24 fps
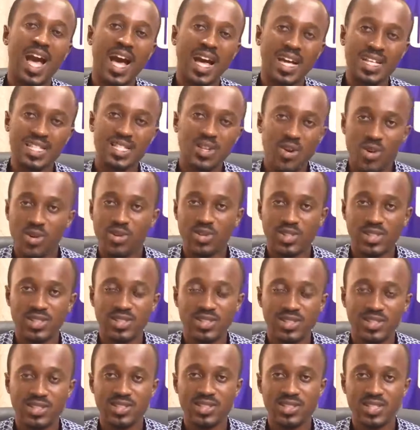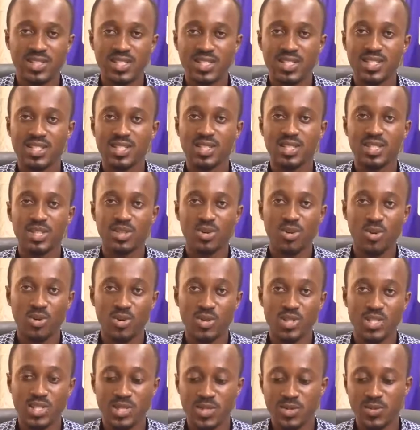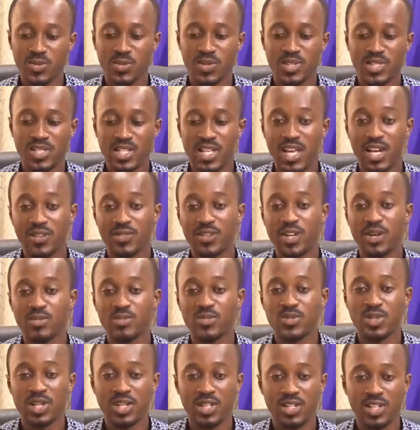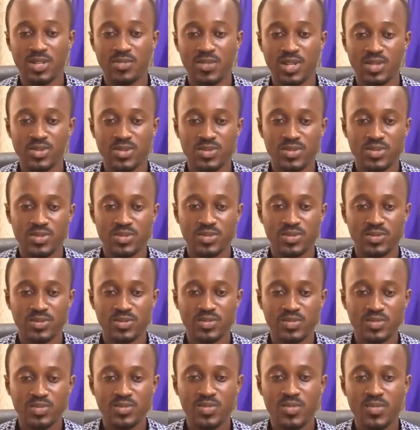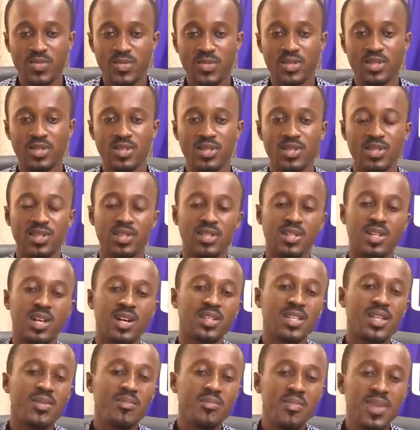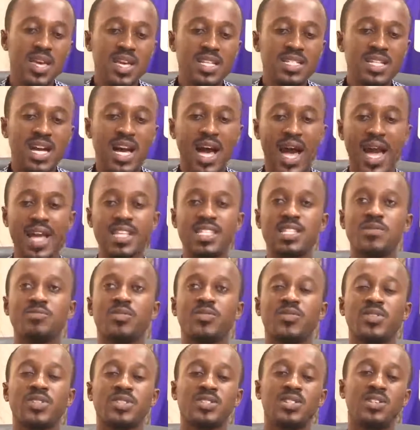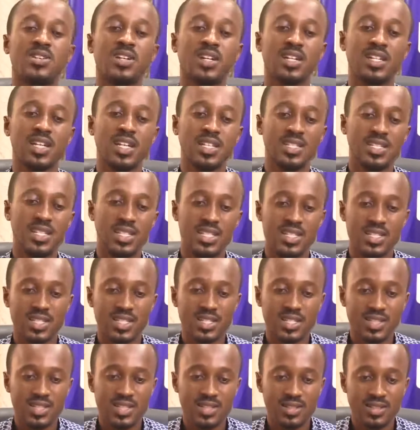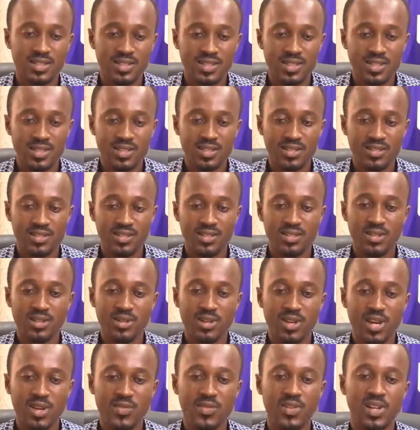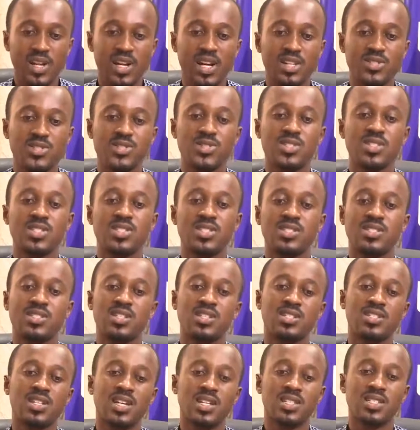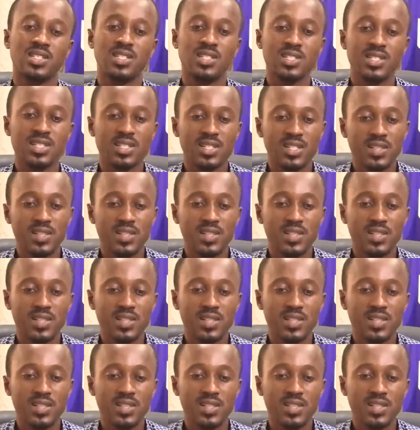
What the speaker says: act on these codes which they have come to an agreement to. Now, the major IT professional organizations, you have an association such as